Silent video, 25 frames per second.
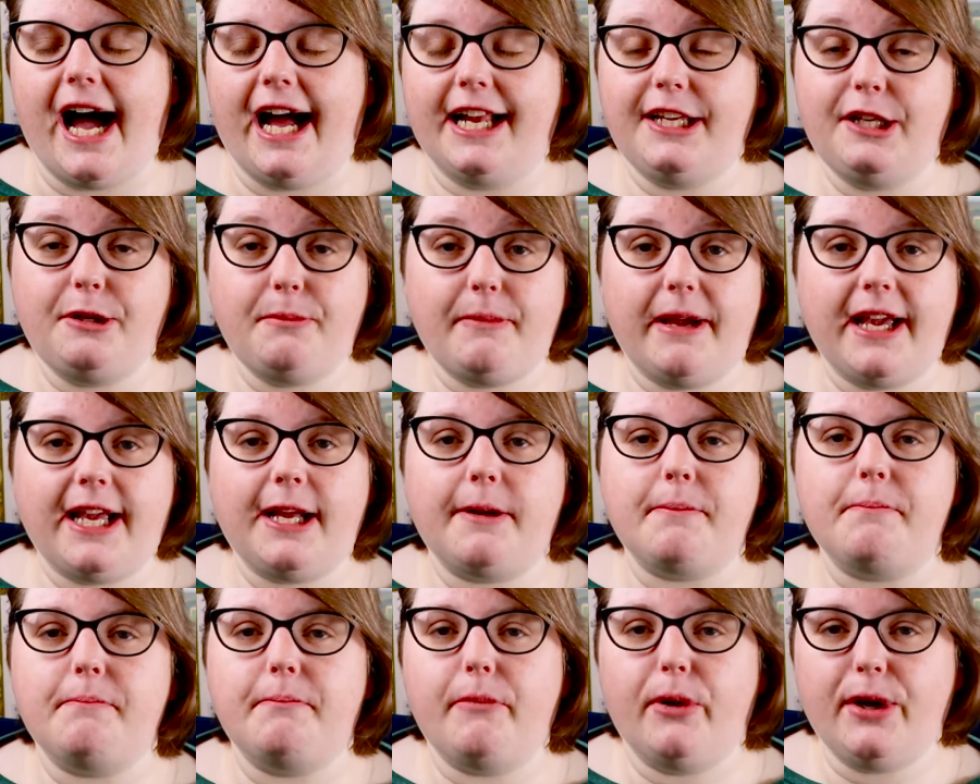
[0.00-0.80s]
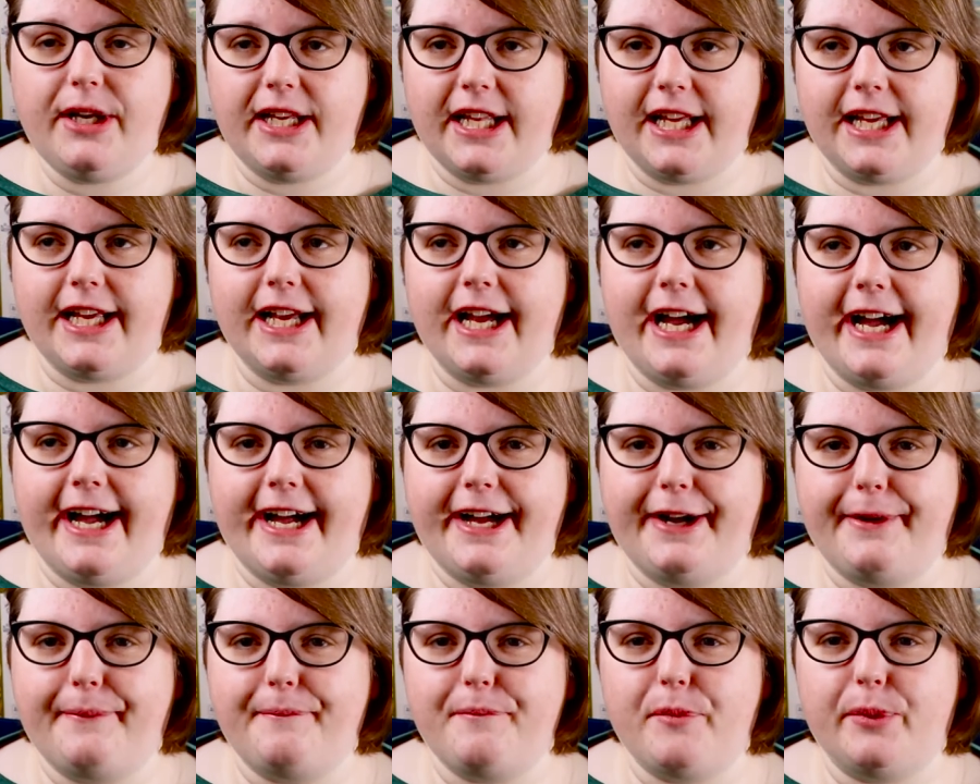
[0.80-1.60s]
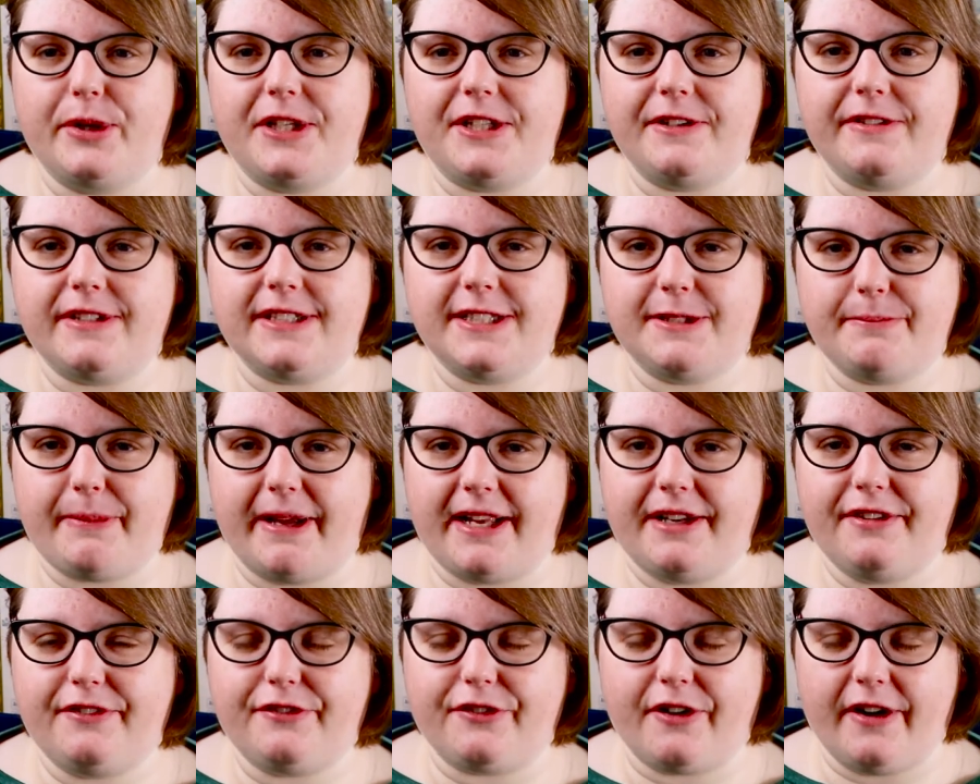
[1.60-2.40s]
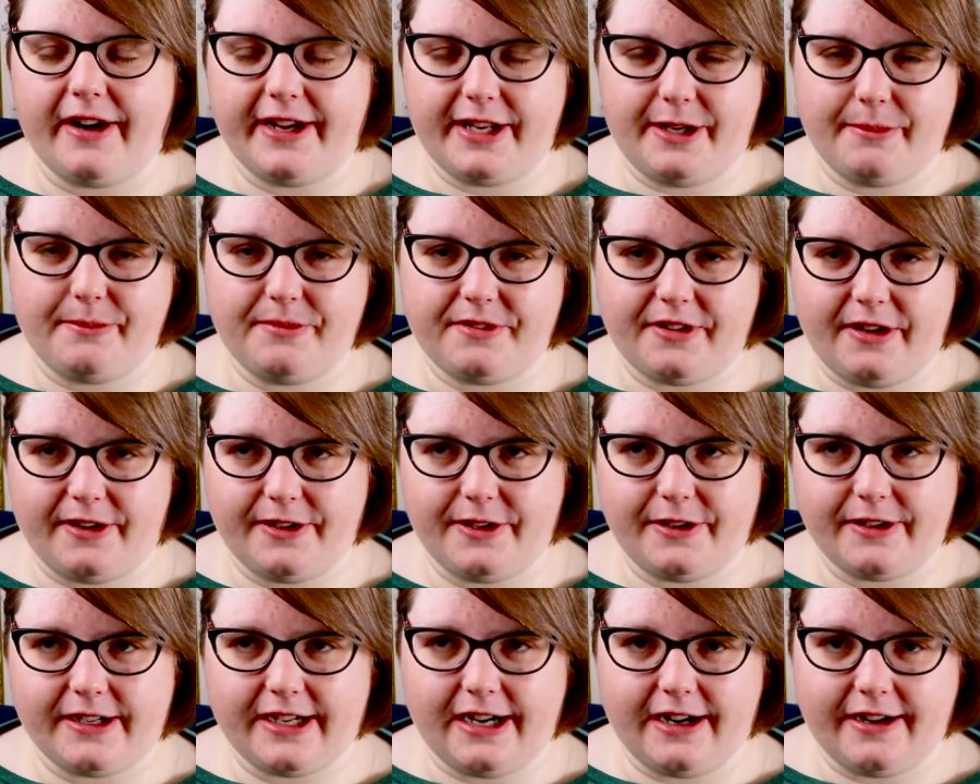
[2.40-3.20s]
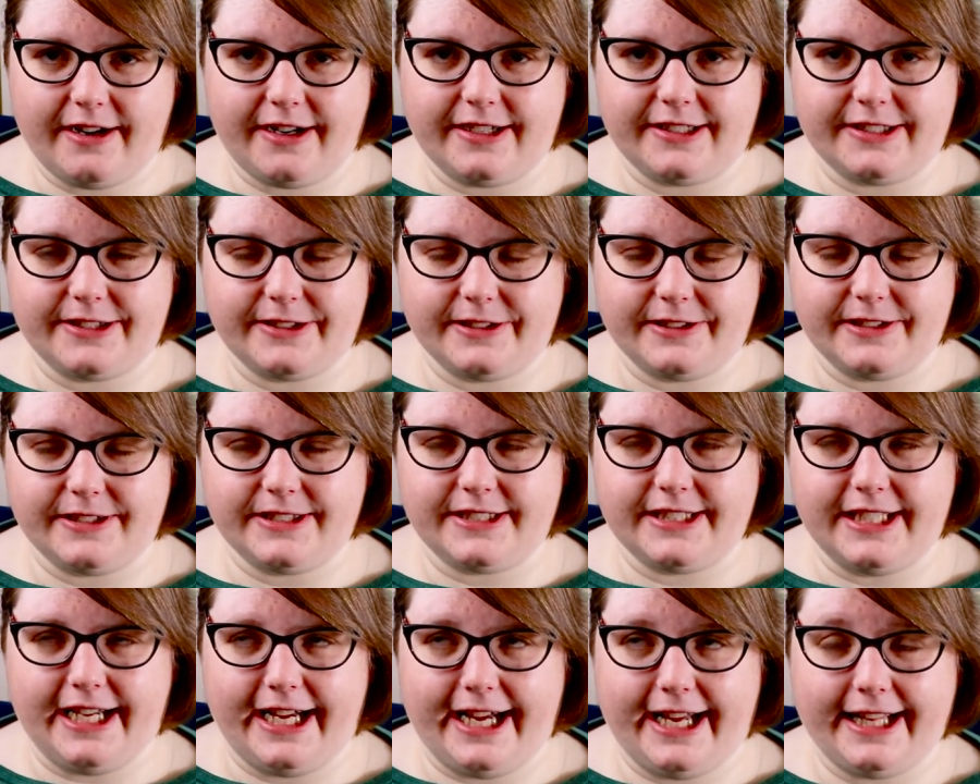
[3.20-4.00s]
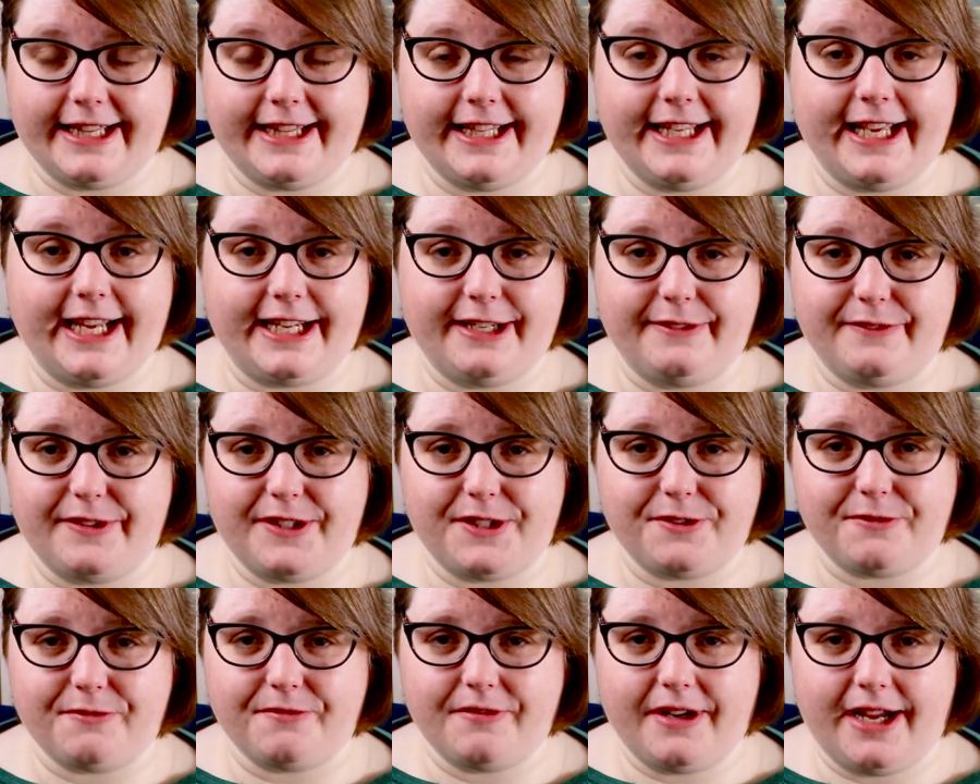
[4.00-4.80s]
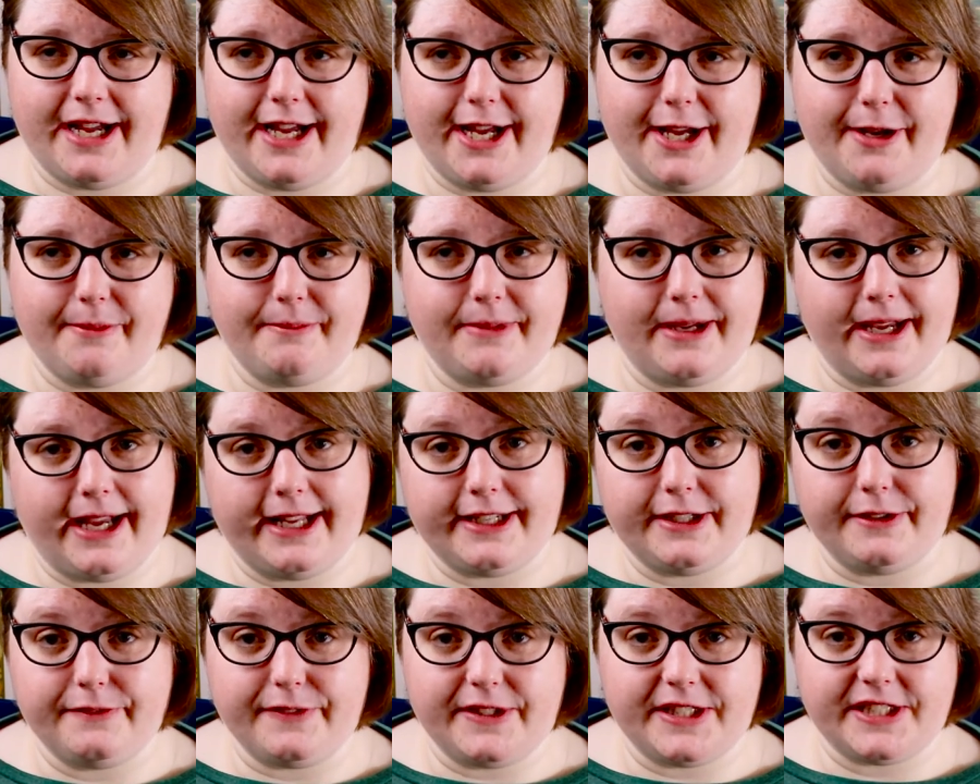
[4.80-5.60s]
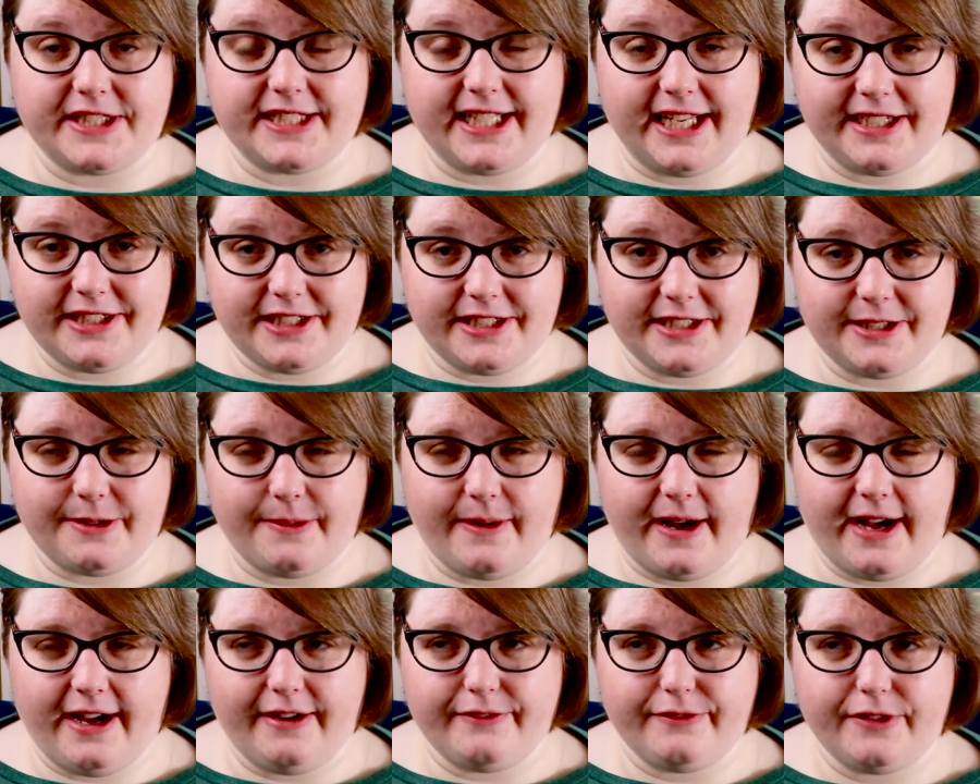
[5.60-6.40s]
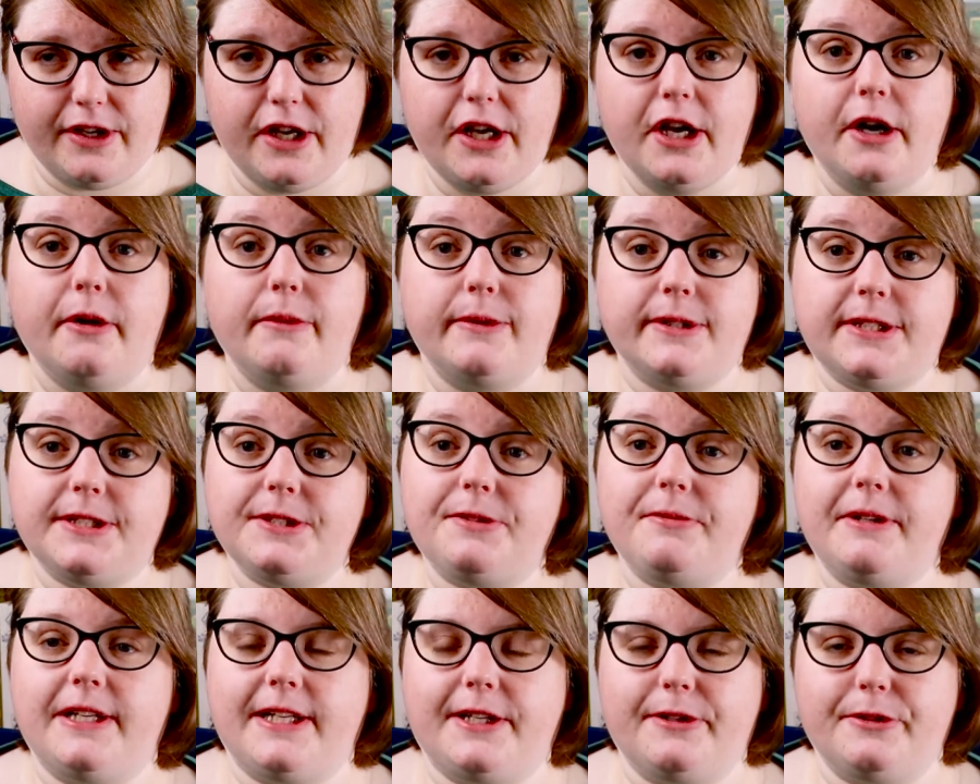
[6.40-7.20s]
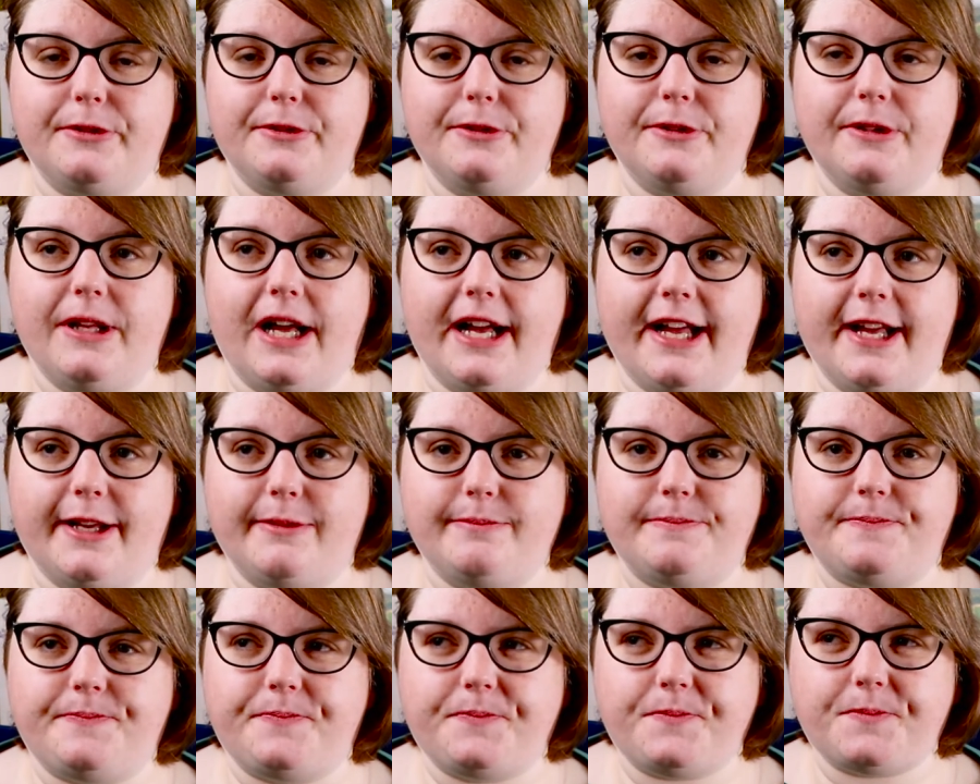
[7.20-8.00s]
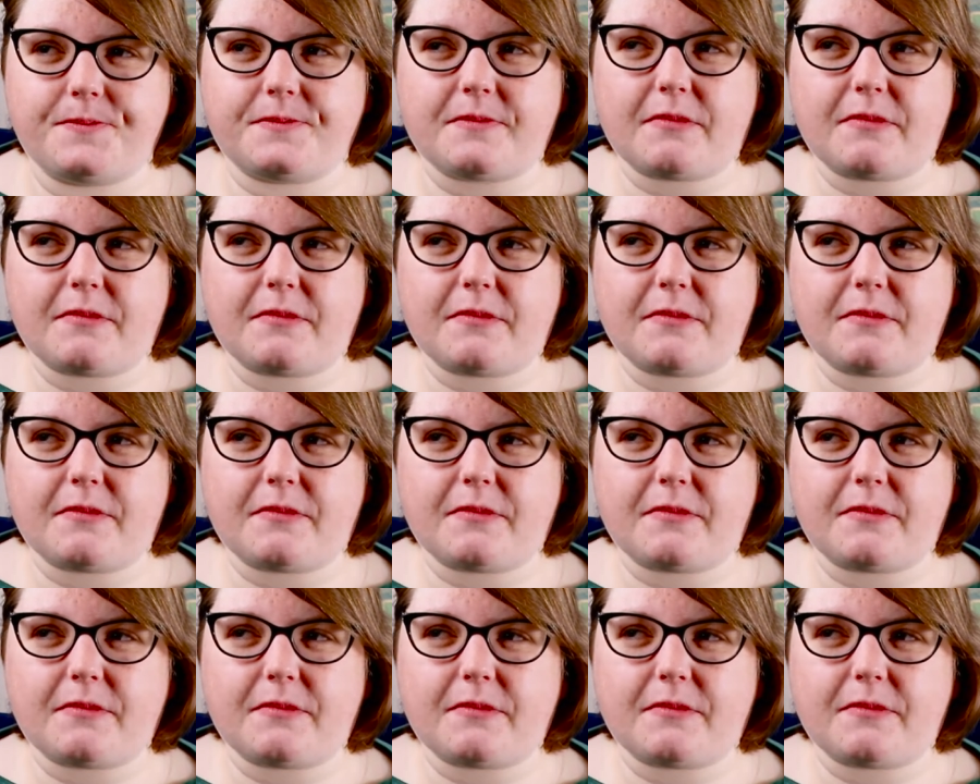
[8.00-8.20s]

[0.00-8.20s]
And you make money, um, which you can spend for items on your characters at the end of each um, end of each session you have, which is really cool. Um,